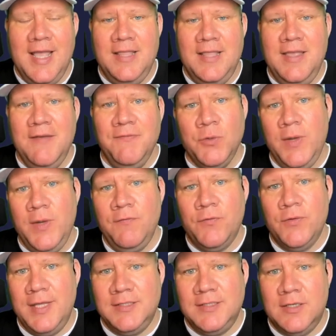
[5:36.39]
and they have to wait
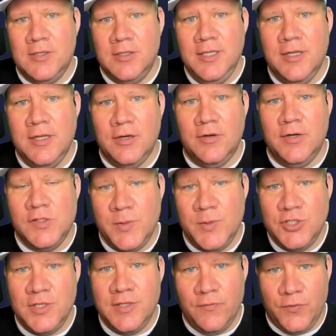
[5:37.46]
for that to clear,
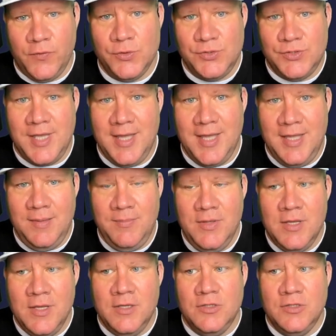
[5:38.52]
especially the first time,